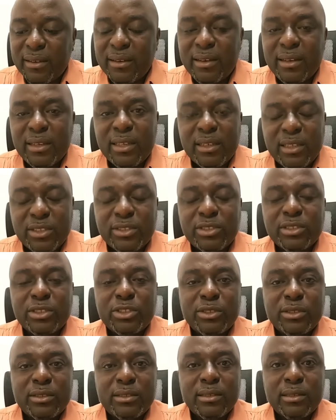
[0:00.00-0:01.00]
Yes.
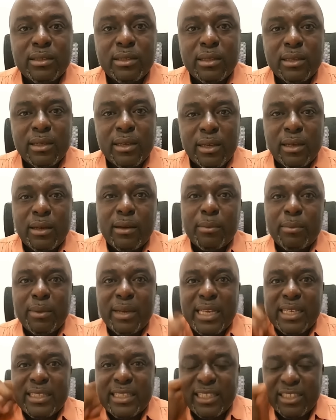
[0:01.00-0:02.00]

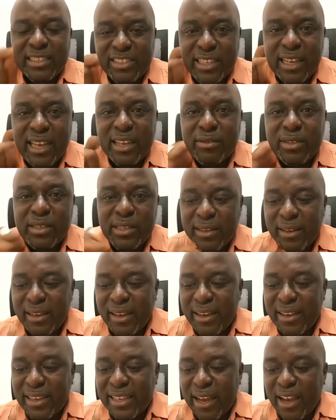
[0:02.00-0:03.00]
Meaning this time,
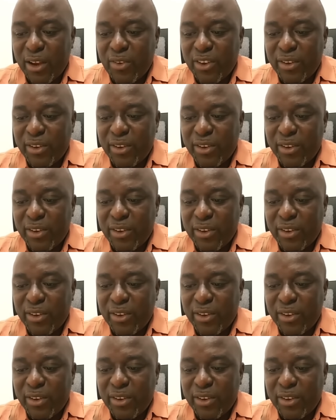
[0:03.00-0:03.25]
they are going